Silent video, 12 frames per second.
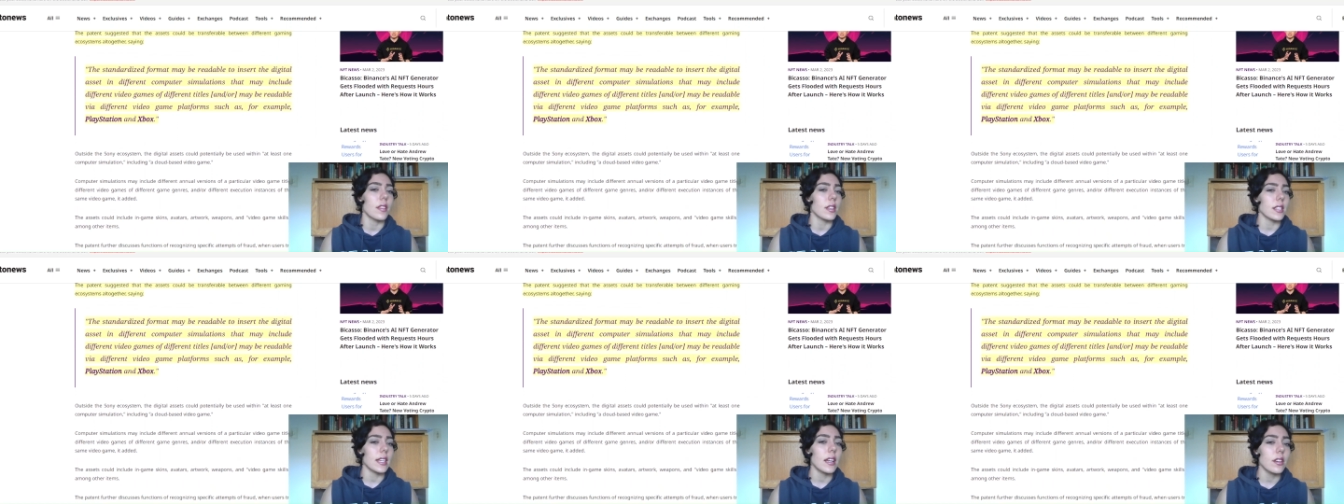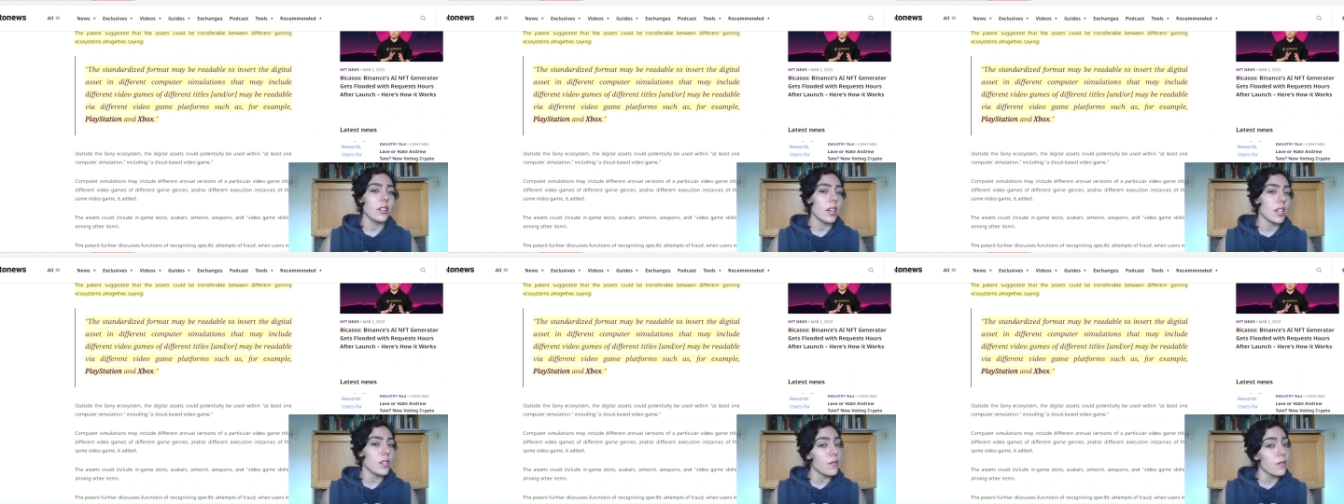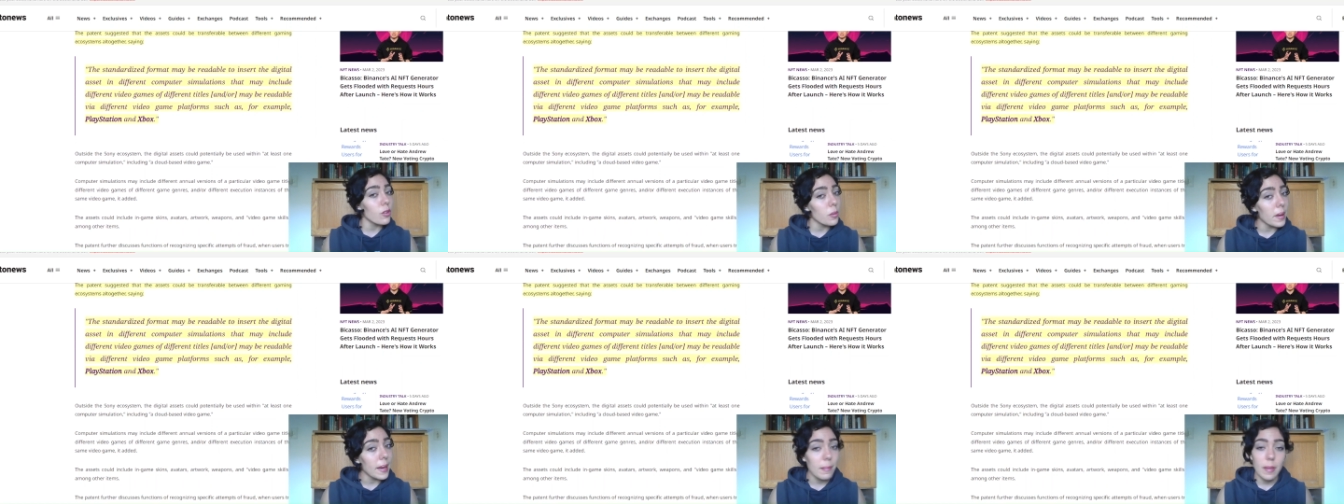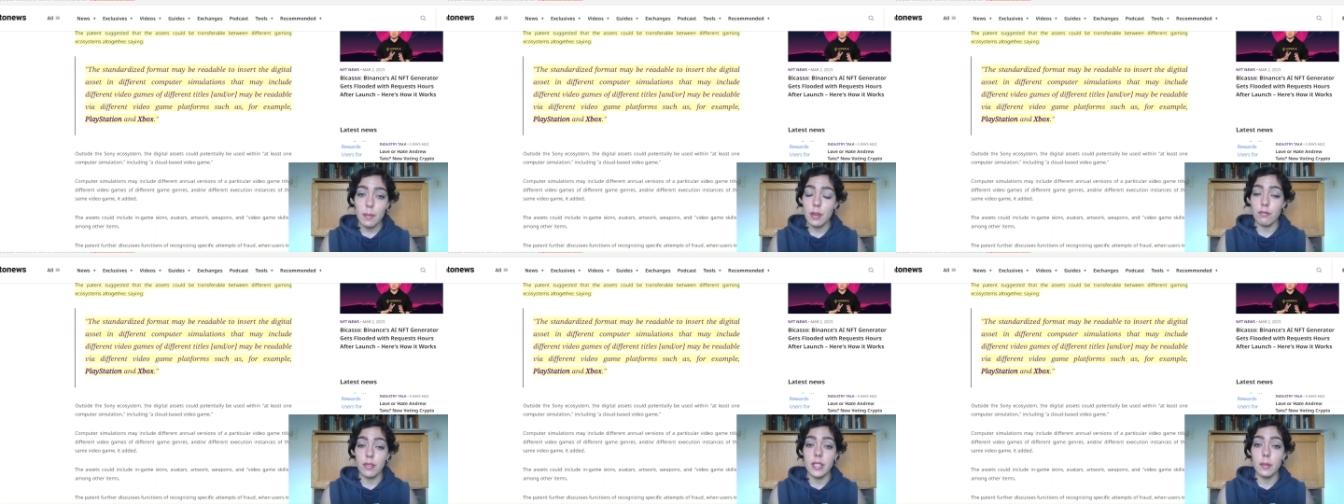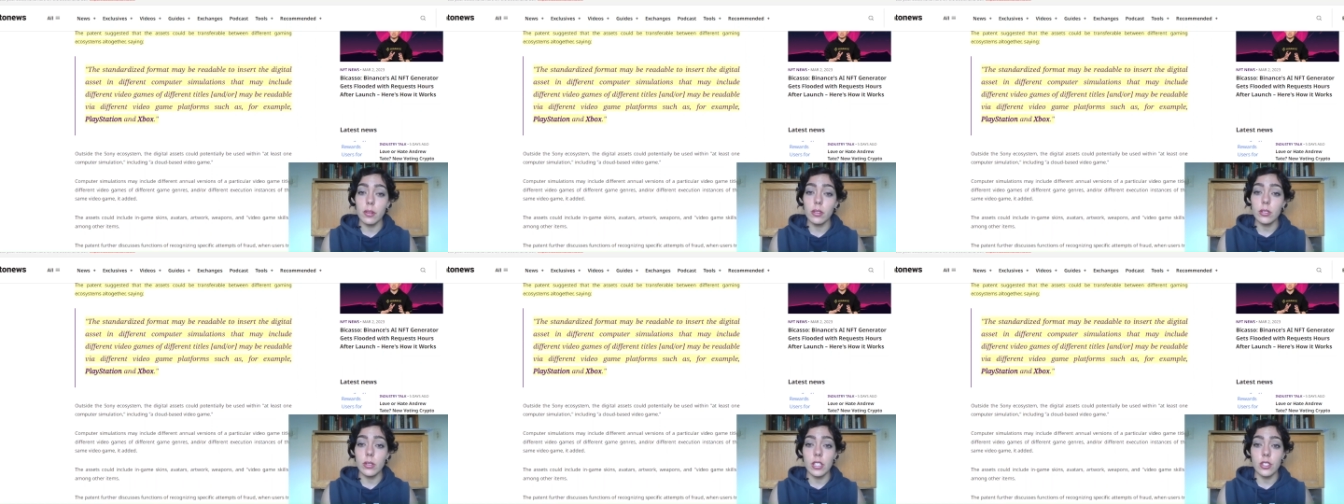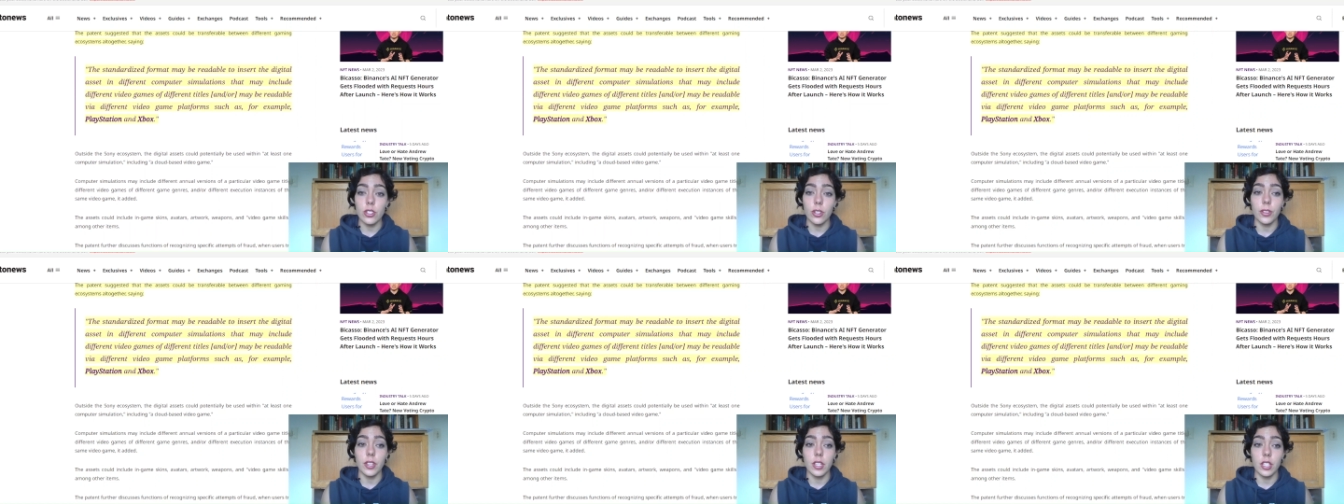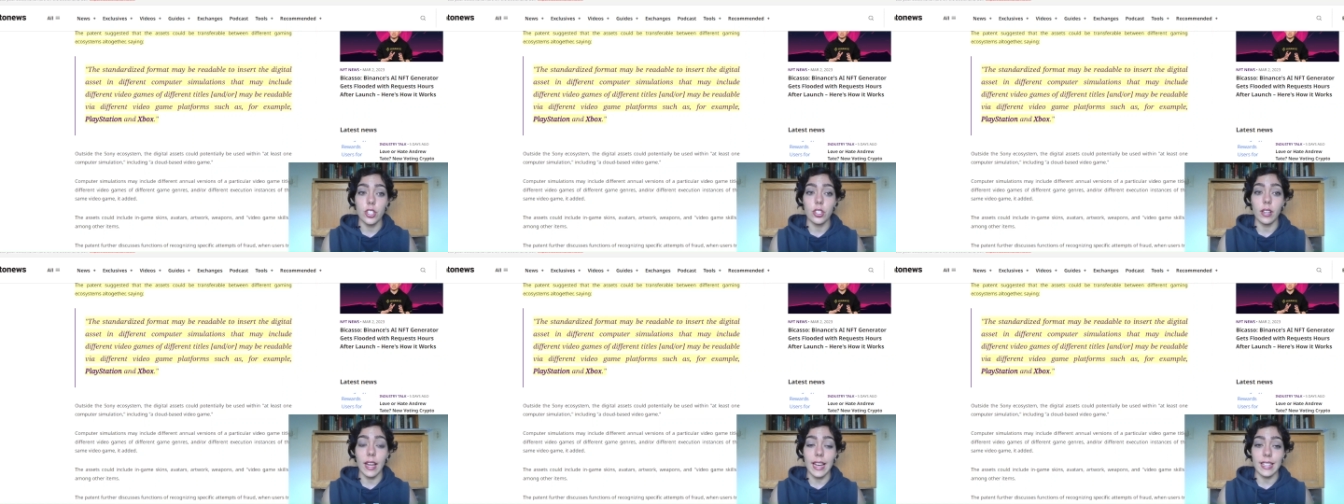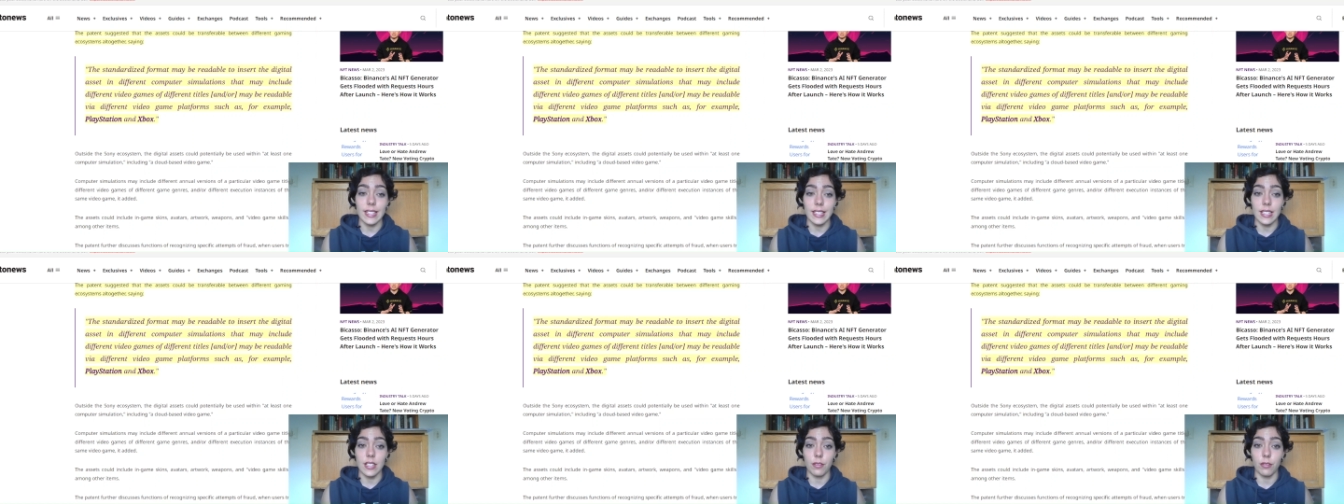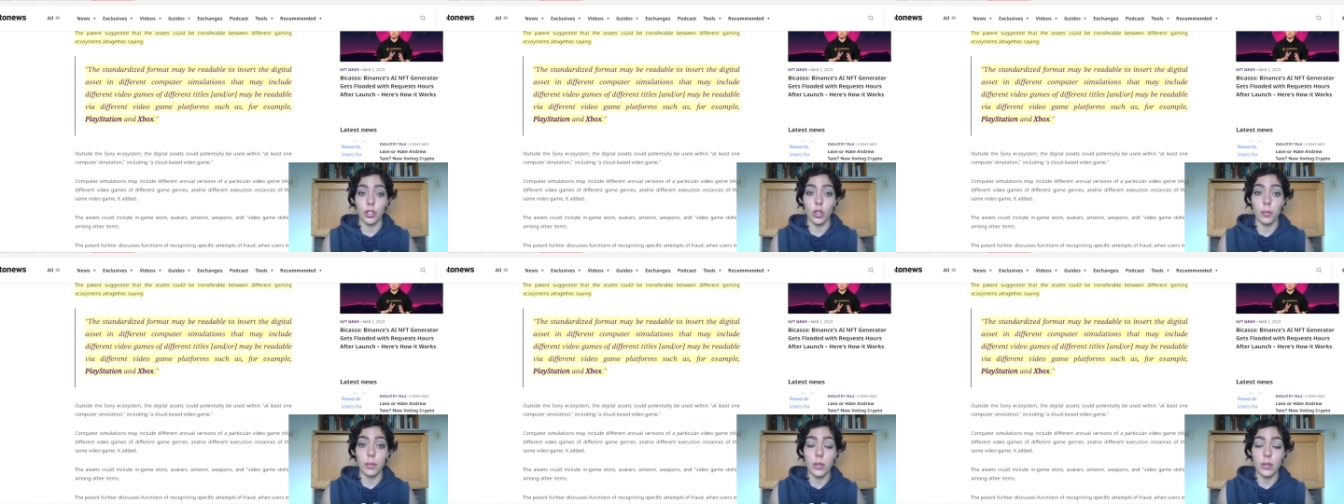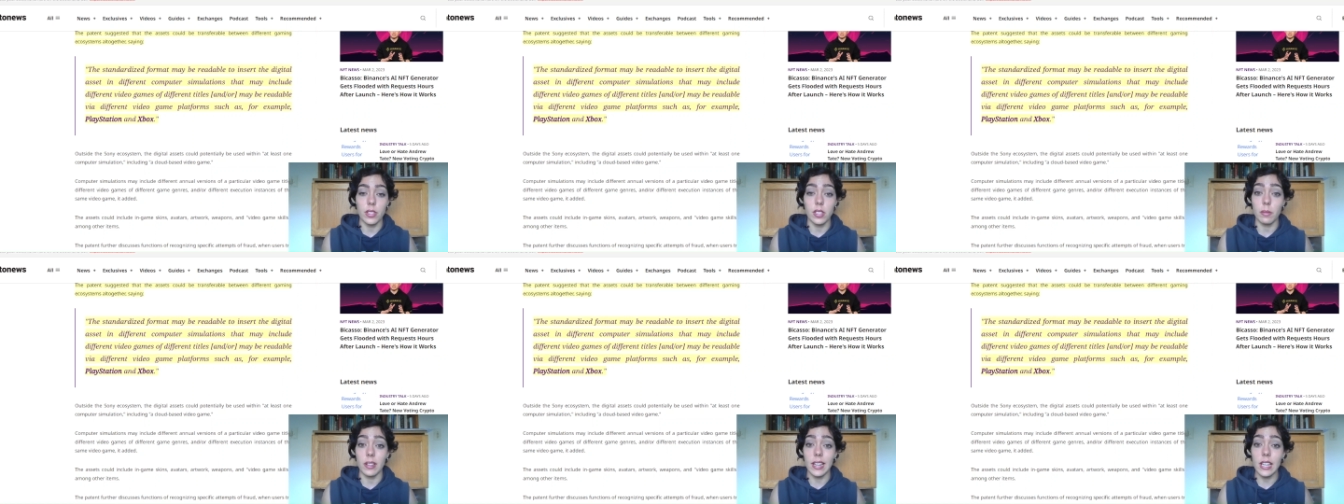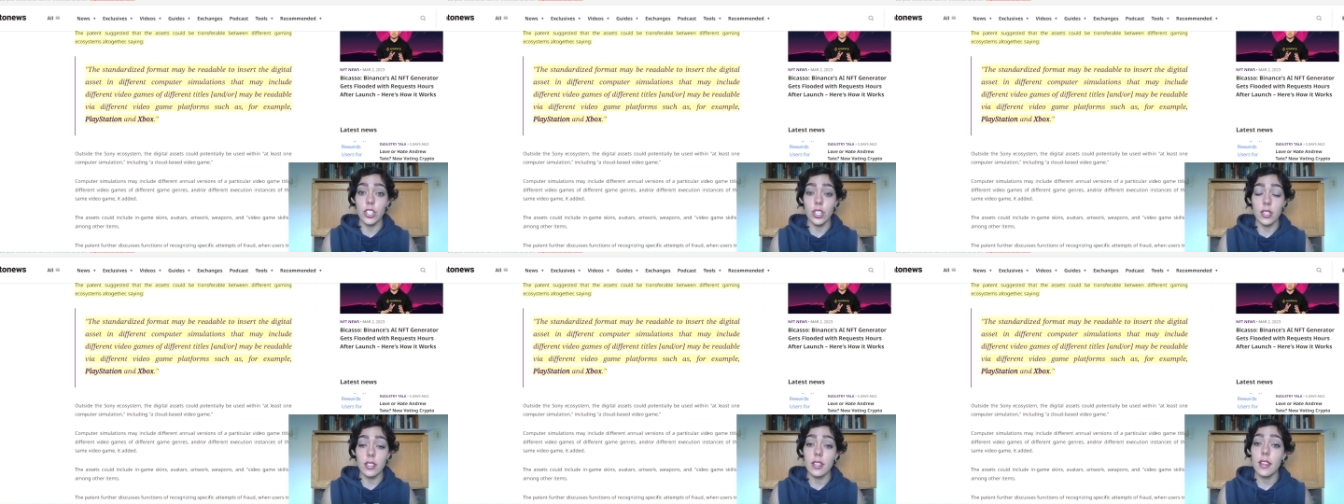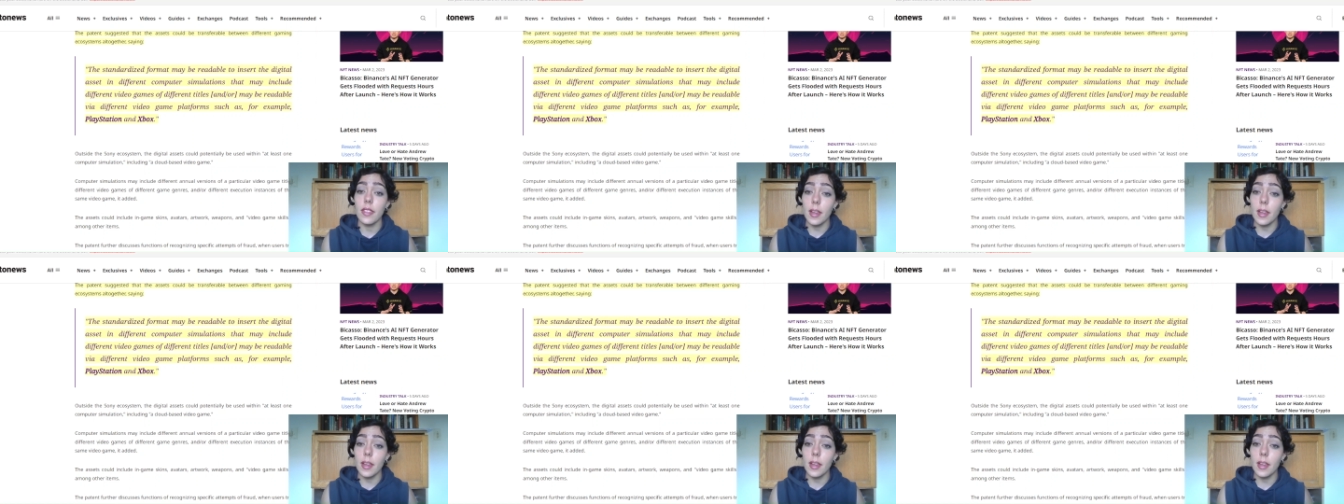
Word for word: "The standardized format may be readable to insert the digital asset in different computer simulations